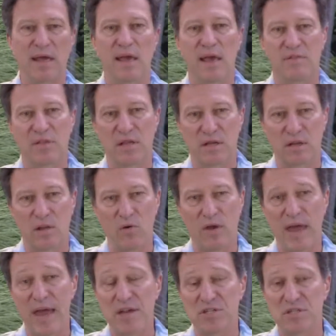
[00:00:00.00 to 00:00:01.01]
and the
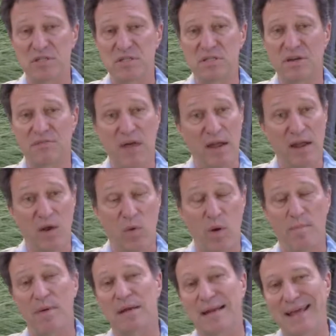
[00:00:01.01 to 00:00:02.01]
locations of that
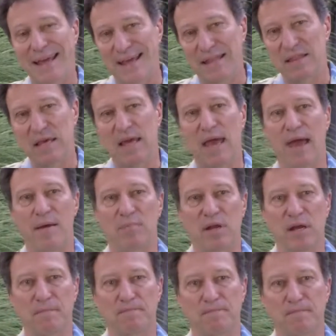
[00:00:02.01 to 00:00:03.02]
equipment in the cabinet.